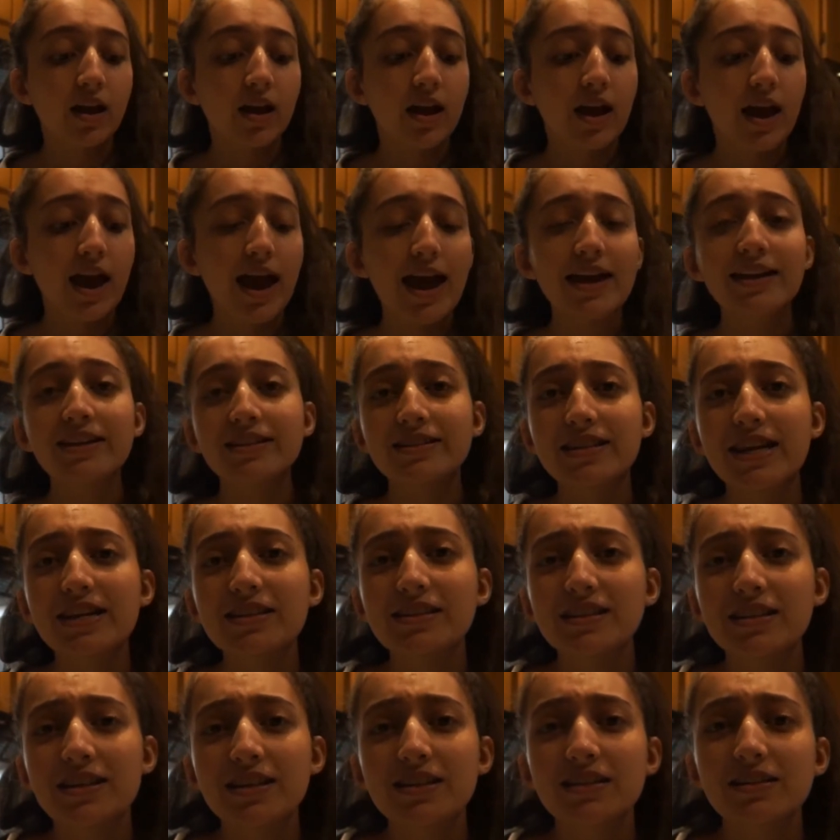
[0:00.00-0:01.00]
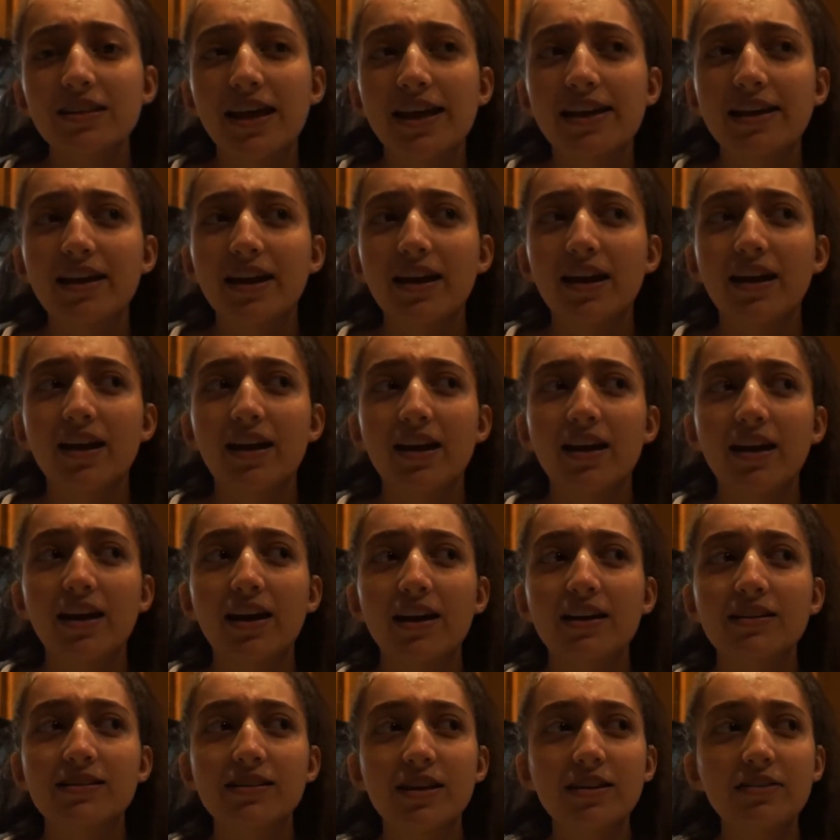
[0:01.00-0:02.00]
And it tasted like,
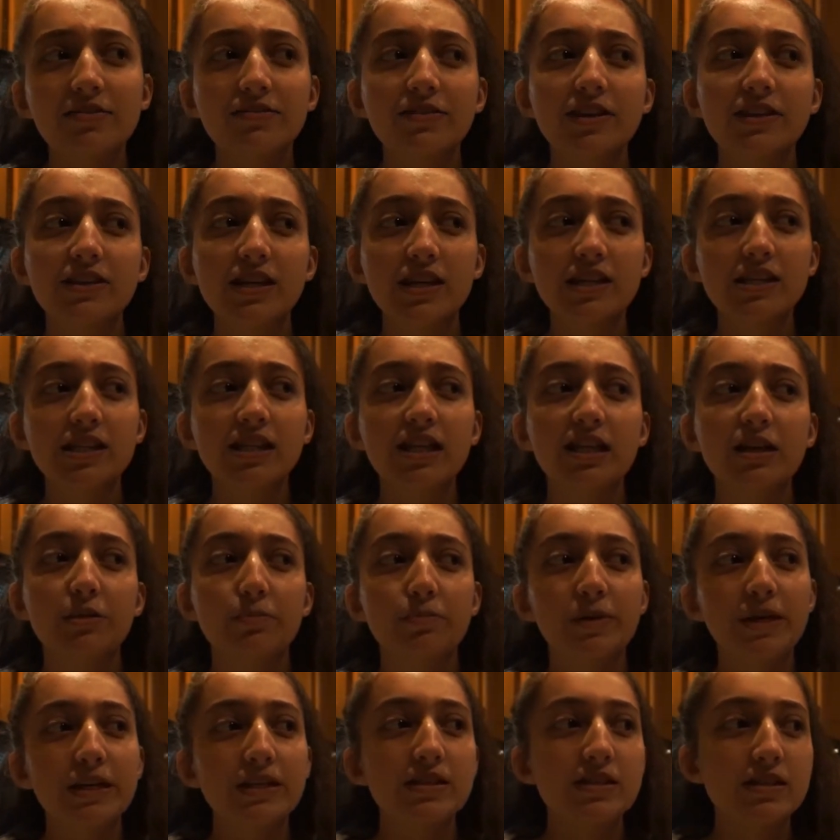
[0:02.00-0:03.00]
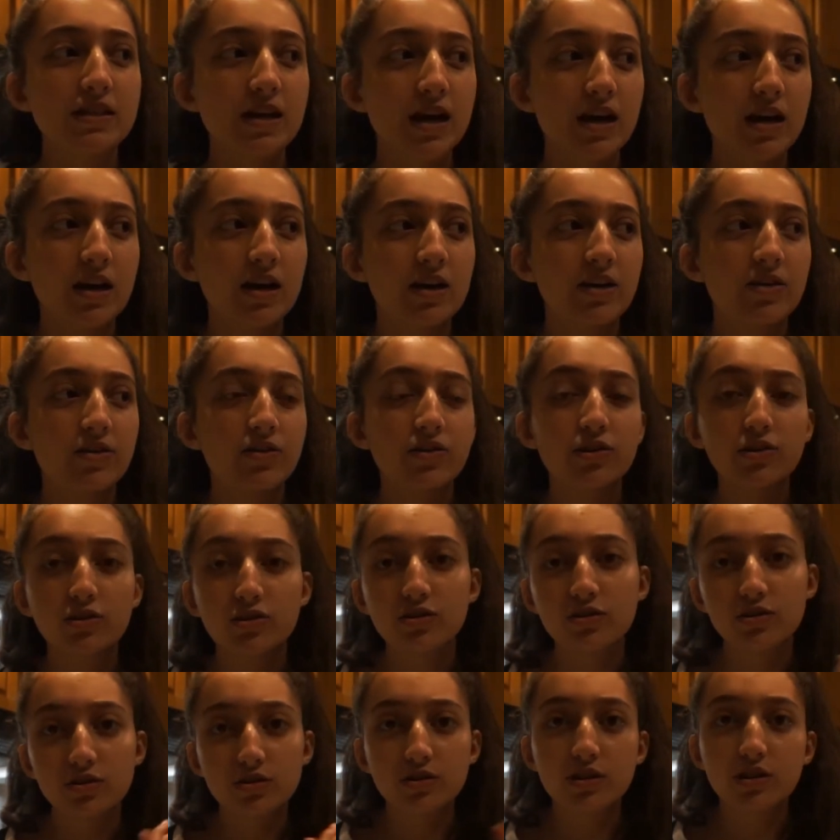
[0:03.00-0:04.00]
instead of like tasting like a pizza,
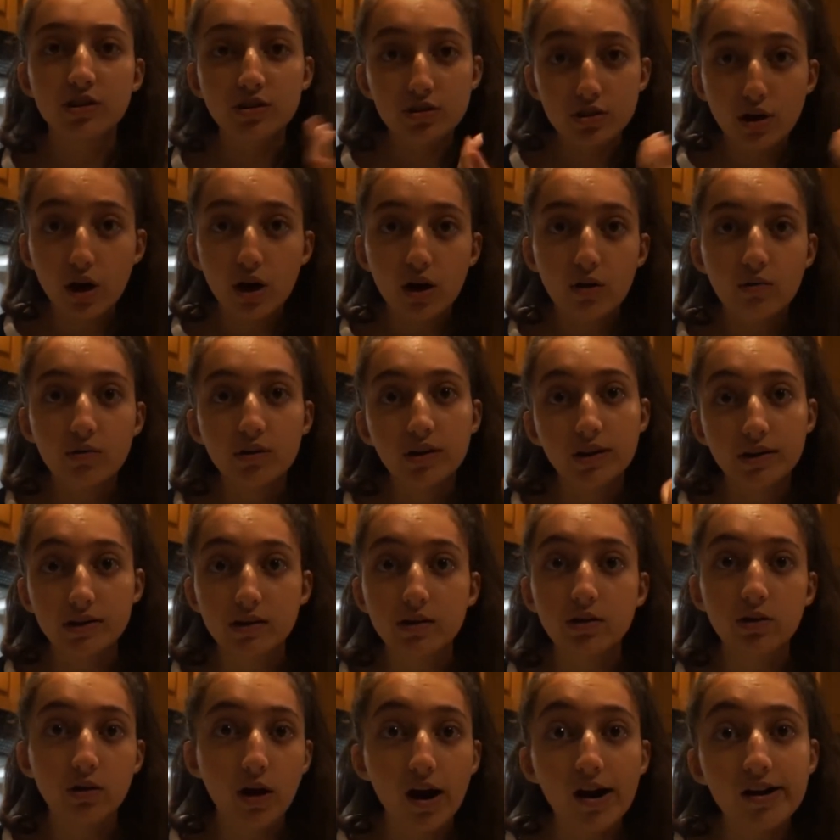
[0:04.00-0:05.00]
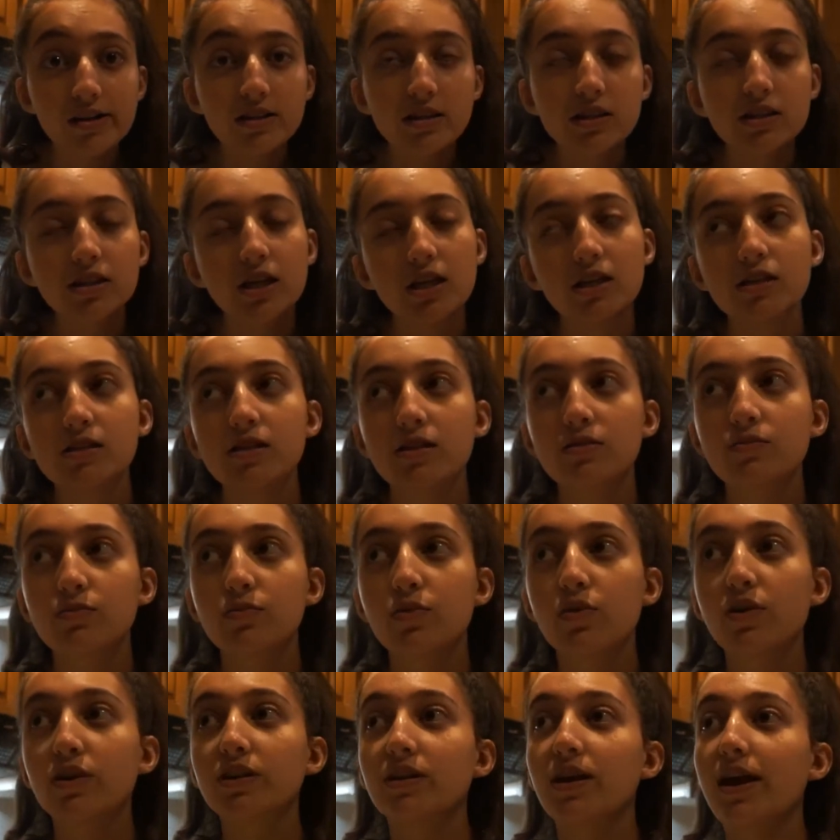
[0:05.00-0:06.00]
the dough or like the crust tasted
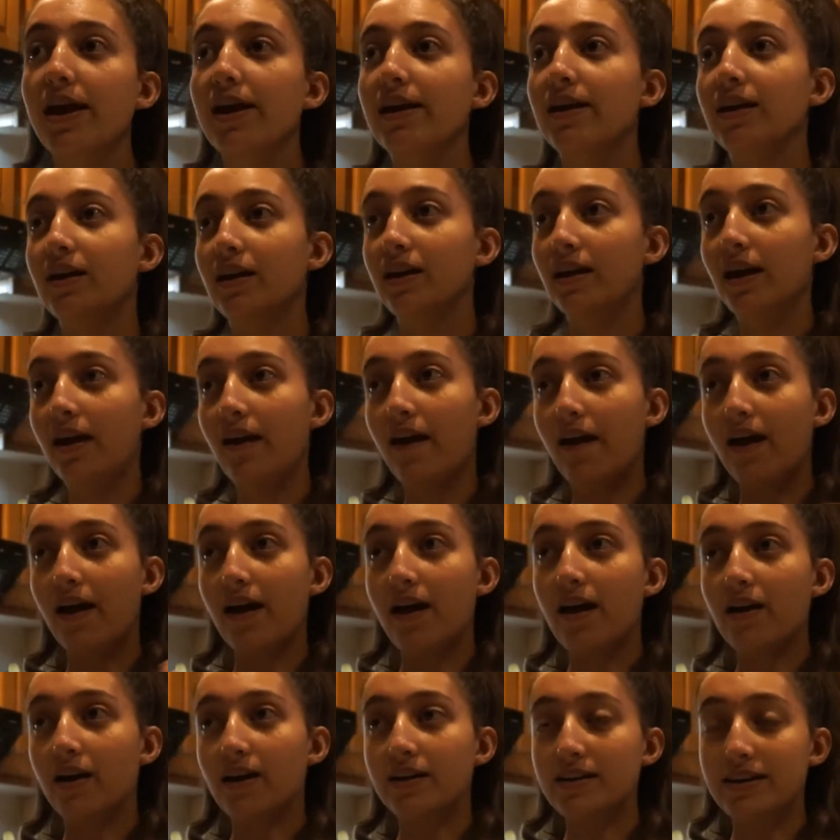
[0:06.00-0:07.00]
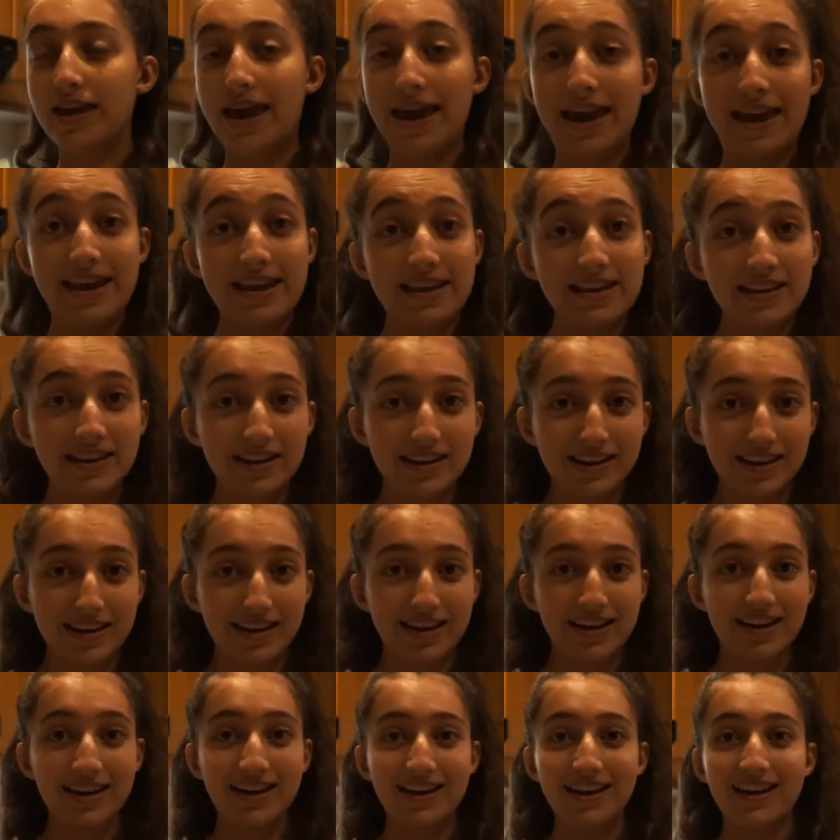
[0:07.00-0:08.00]
more like cake.
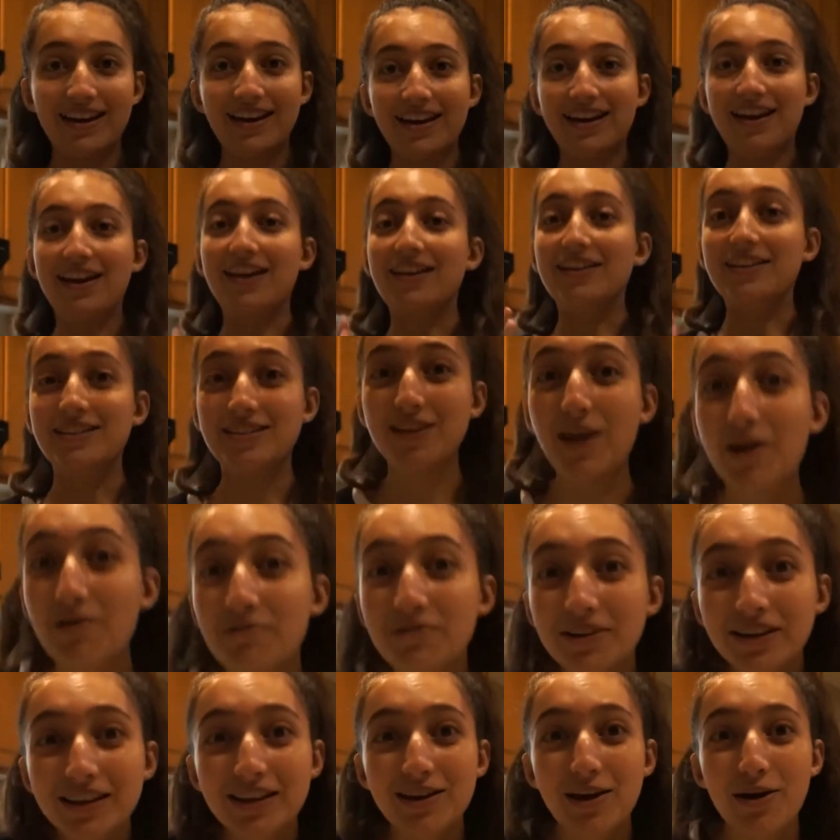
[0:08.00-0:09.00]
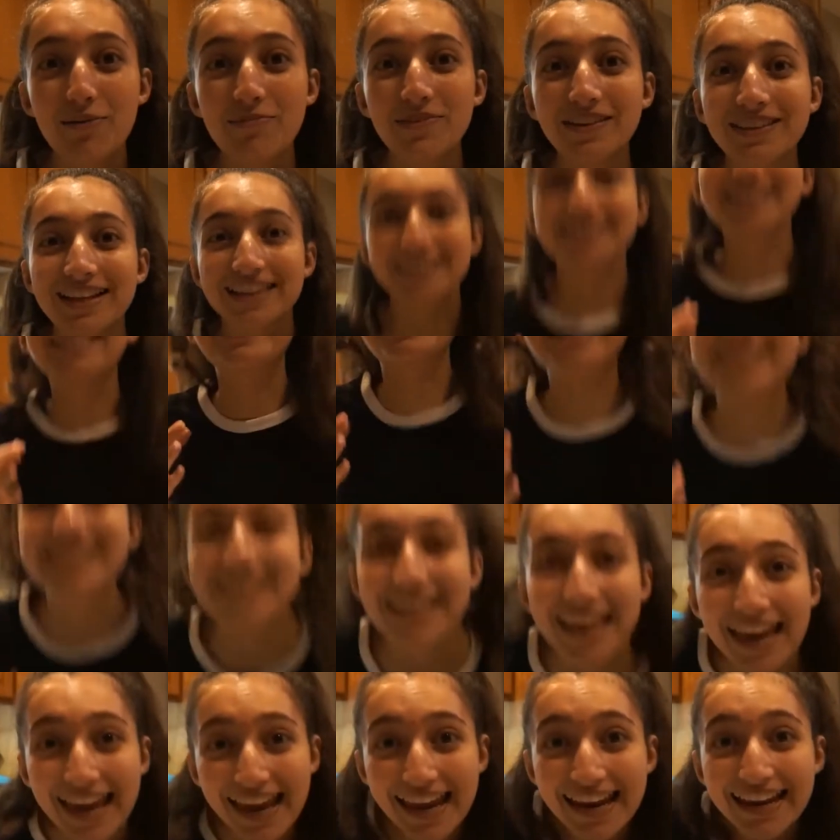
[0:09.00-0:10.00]
So I'm really hoping that this is
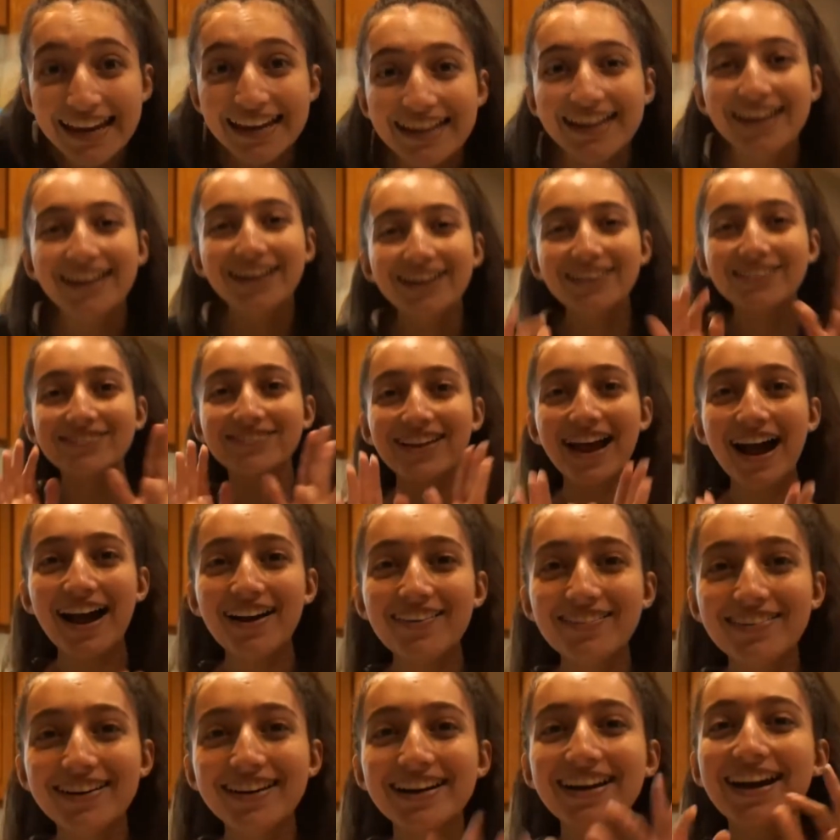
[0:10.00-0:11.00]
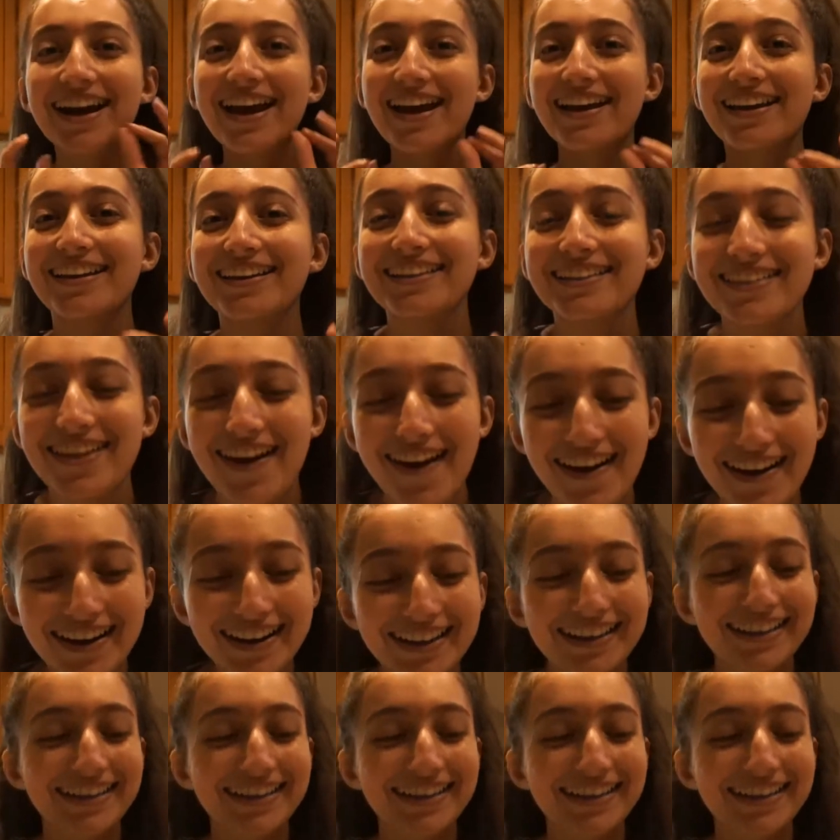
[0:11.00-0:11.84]
cake flour and not